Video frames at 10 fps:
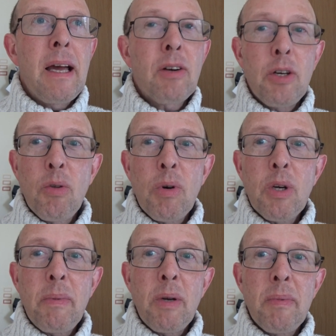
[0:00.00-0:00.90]
I got another
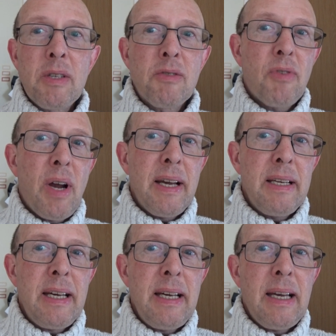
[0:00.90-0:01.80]
one coming up this
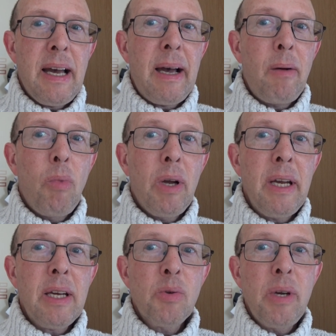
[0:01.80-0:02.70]
Friday, and
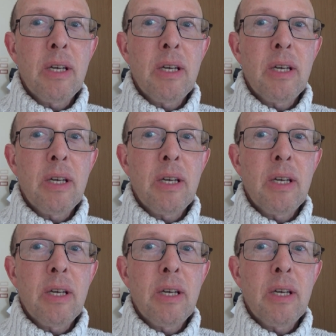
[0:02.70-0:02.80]
one next